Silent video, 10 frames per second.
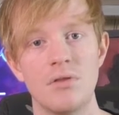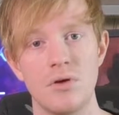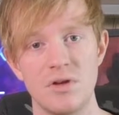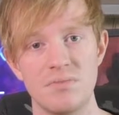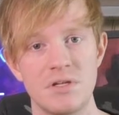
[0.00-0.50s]

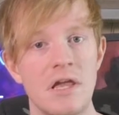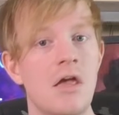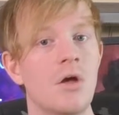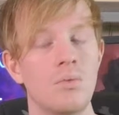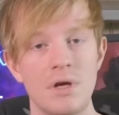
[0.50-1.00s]
Though we've been
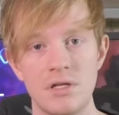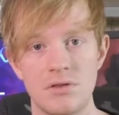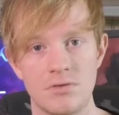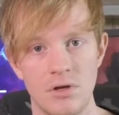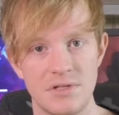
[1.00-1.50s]

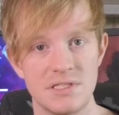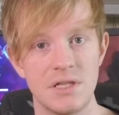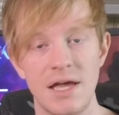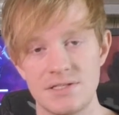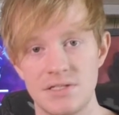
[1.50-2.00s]
weeding through all these
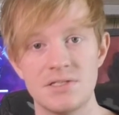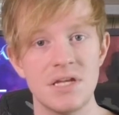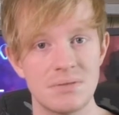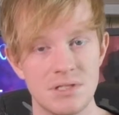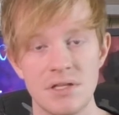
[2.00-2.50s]
lies and
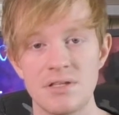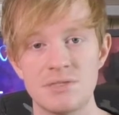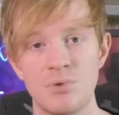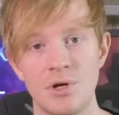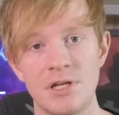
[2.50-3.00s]
deception at
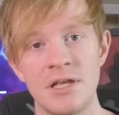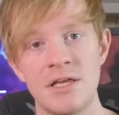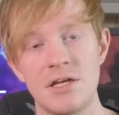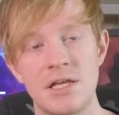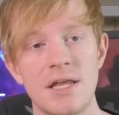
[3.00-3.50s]
this point,
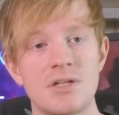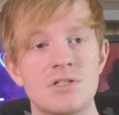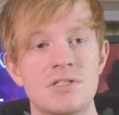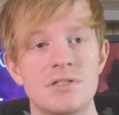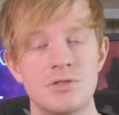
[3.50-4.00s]
you can
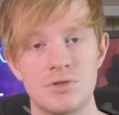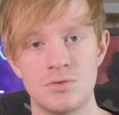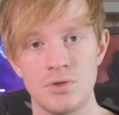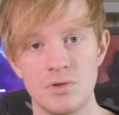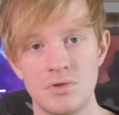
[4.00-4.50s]
actually see the
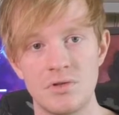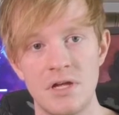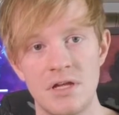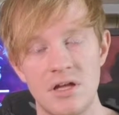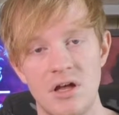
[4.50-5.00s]
truth,
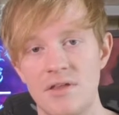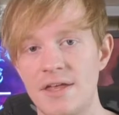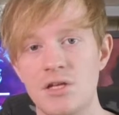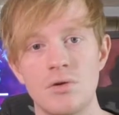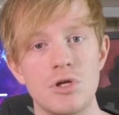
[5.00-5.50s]

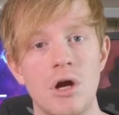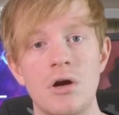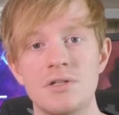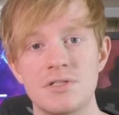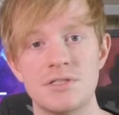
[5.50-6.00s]
that your
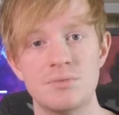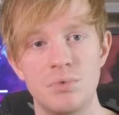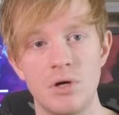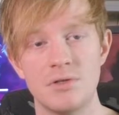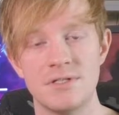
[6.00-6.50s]
heart is
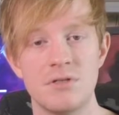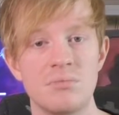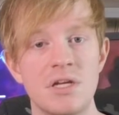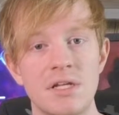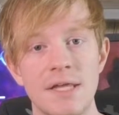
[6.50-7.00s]
exposed, that you
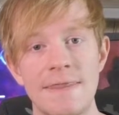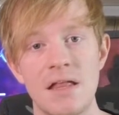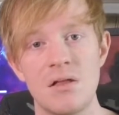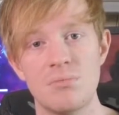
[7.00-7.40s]
mean it.